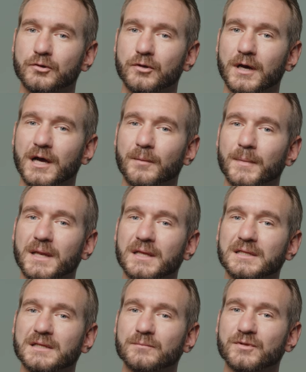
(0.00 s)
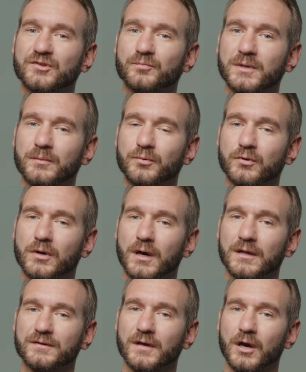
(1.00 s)
You know how many limbless people
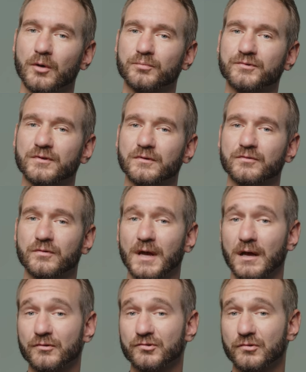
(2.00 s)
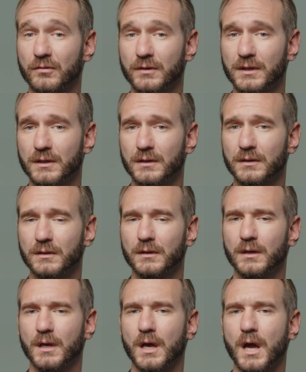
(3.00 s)
God's helped through our story?
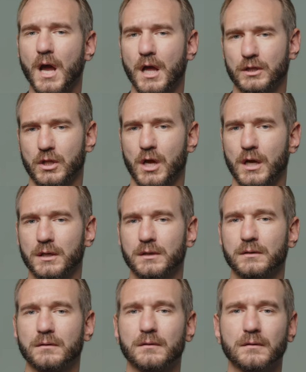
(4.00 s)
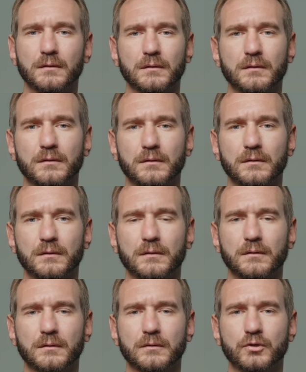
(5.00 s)
A lot.
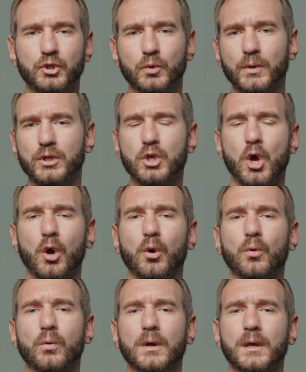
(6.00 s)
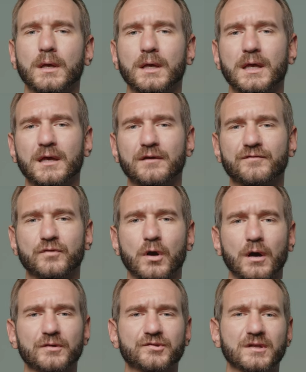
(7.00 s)
Do we know if
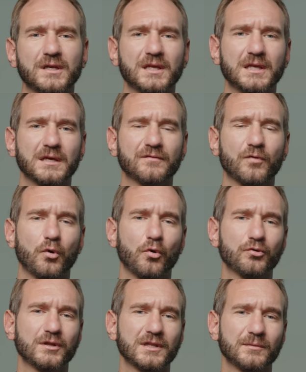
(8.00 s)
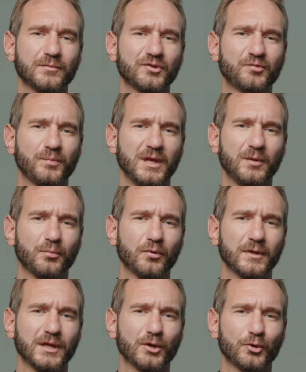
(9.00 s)
God's going to give all the limbless
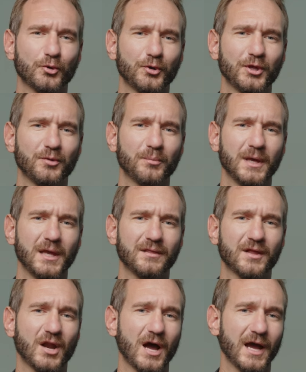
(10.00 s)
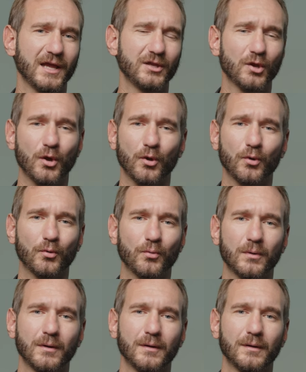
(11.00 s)
people, including me that I
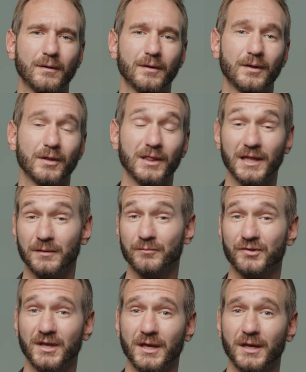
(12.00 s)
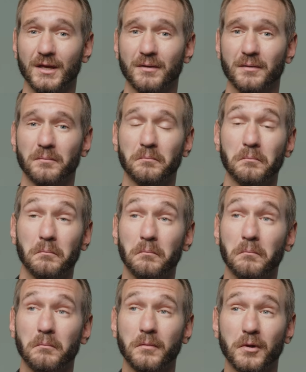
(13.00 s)
know, limbs here?
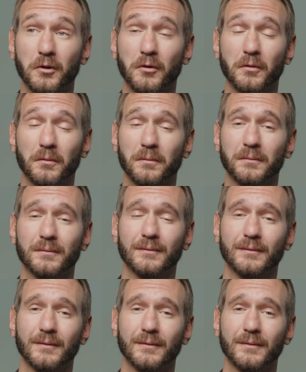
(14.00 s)
No.